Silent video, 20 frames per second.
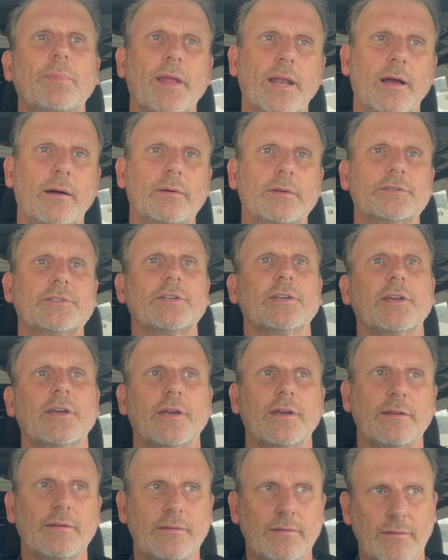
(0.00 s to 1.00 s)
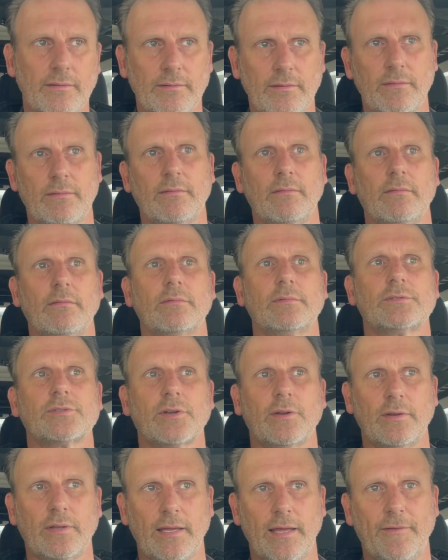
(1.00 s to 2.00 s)
able to
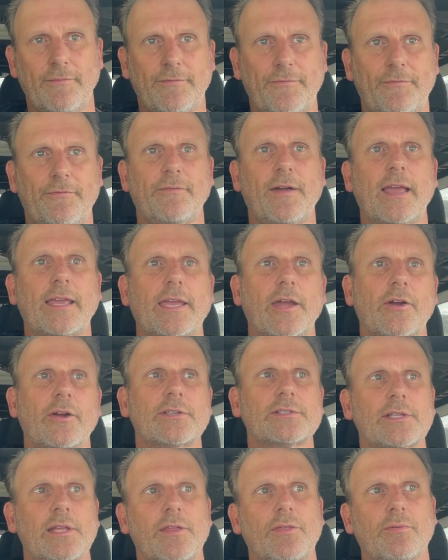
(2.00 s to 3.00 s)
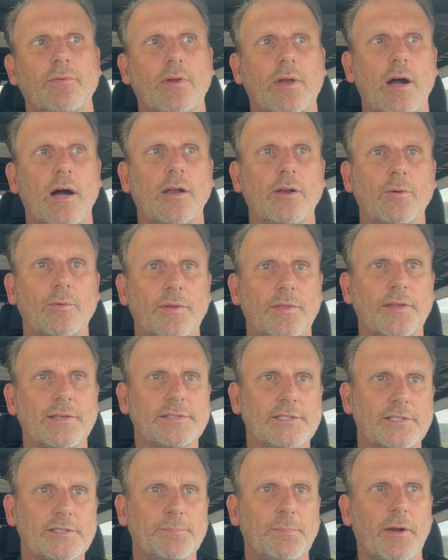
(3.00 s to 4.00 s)
sort of live vicariously through Connor with
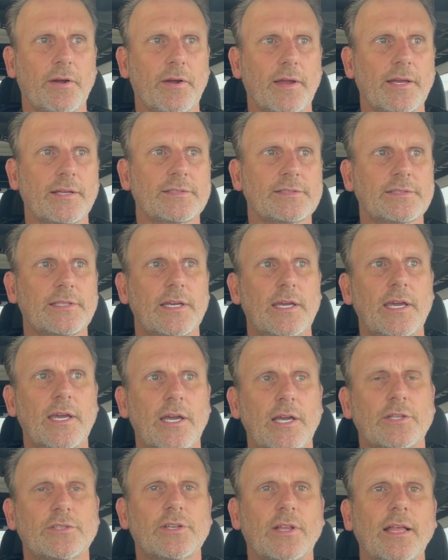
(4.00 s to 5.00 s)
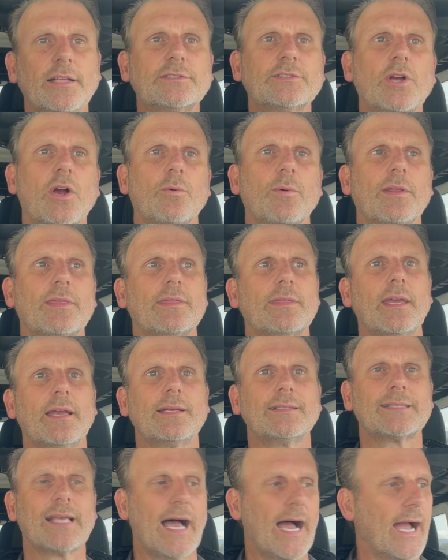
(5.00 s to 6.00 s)
his experience. So let's start with
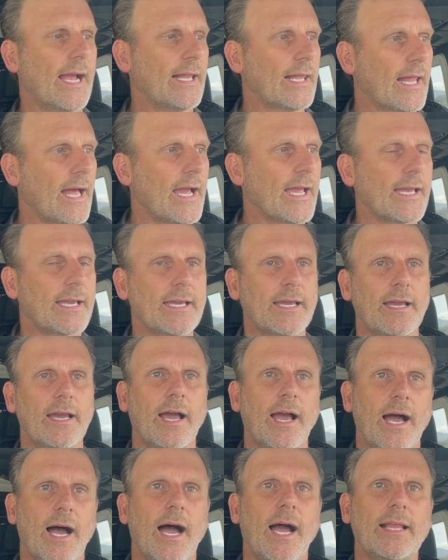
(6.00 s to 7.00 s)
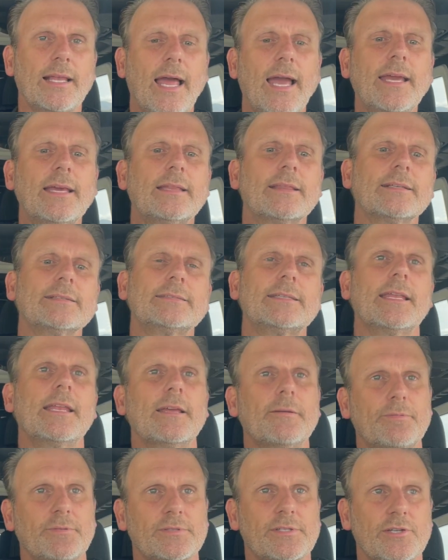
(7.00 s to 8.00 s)
things I like. I like the
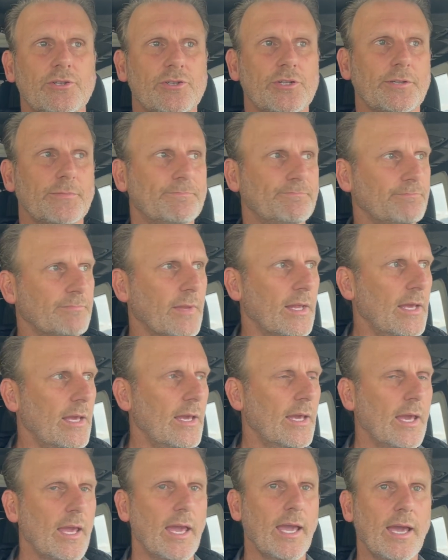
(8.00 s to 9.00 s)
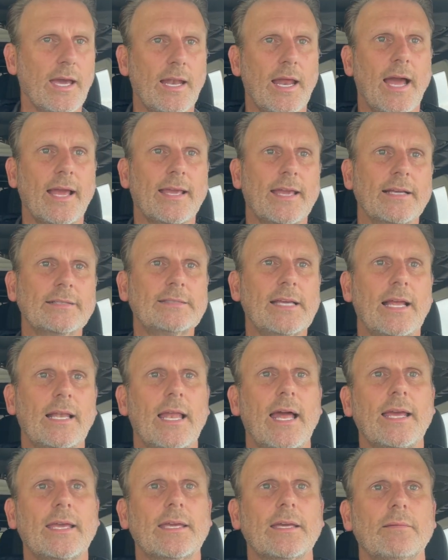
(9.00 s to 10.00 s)
seating position. And I guess I
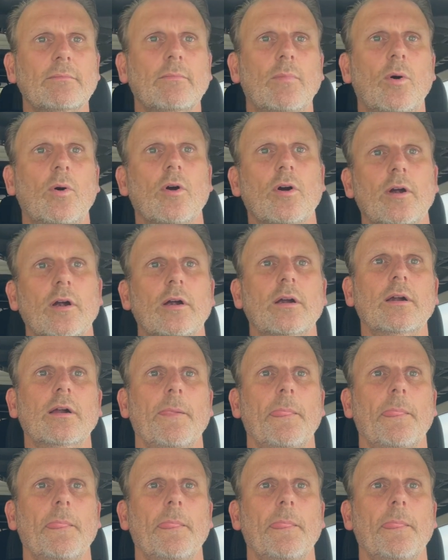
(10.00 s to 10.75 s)
like it more